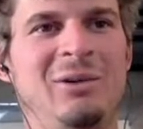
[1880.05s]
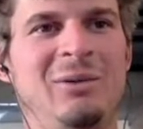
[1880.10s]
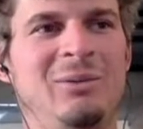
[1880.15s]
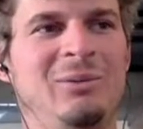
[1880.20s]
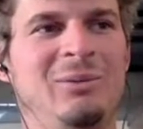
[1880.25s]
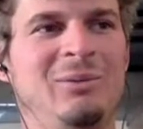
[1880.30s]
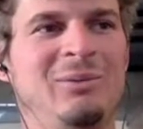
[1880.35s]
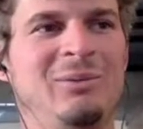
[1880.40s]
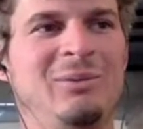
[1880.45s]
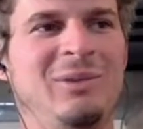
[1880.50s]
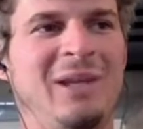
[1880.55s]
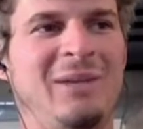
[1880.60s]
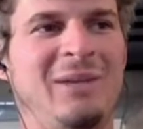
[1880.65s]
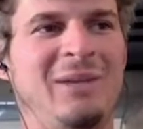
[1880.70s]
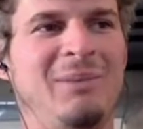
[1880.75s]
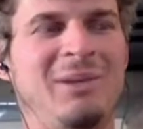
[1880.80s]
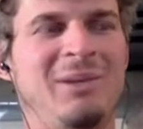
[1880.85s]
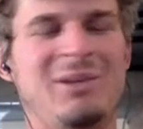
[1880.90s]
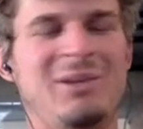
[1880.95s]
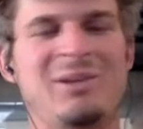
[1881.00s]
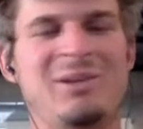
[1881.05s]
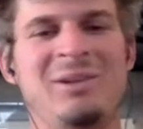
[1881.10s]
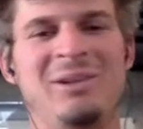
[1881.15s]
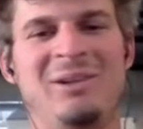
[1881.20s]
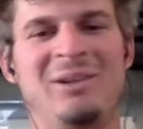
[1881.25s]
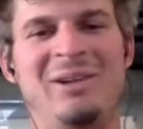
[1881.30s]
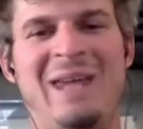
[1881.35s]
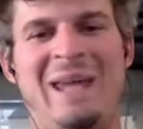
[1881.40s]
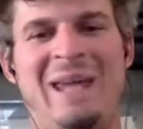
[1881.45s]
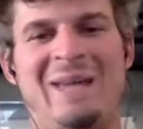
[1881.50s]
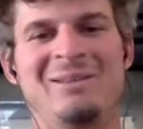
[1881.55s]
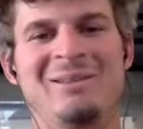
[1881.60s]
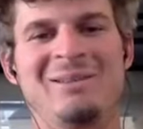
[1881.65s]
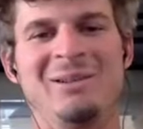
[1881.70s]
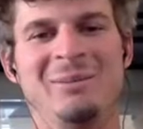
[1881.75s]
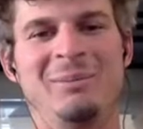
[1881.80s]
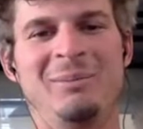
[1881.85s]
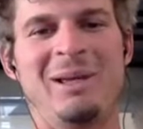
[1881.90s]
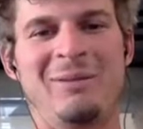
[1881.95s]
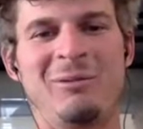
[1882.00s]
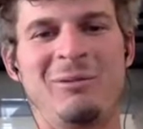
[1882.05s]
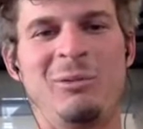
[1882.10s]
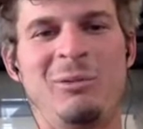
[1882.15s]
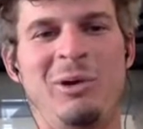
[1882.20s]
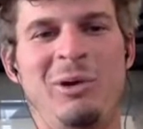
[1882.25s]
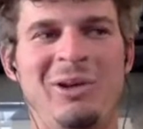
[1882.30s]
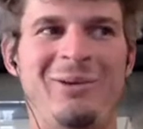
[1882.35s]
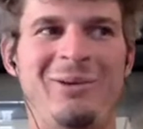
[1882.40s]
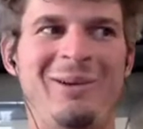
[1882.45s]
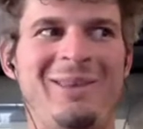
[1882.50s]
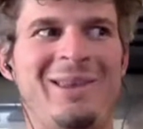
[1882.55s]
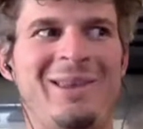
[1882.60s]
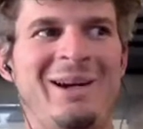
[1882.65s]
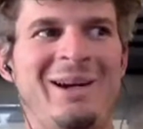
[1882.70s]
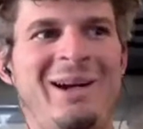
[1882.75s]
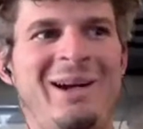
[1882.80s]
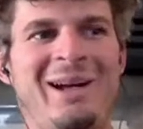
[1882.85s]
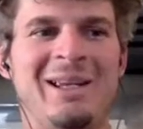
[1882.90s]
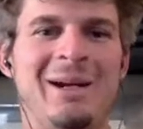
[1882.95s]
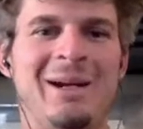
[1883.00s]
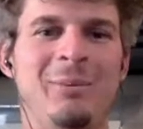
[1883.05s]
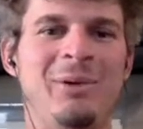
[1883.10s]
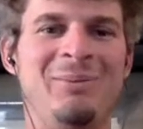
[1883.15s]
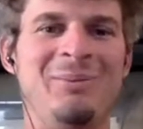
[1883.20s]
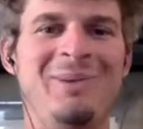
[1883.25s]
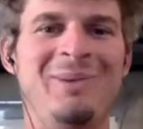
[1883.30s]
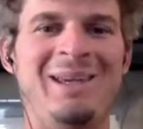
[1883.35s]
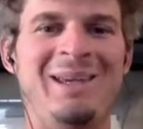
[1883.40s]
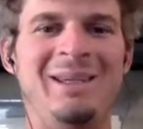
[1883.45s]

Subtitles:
like muscular and handsome, like if you want to go 8th and I, come with me.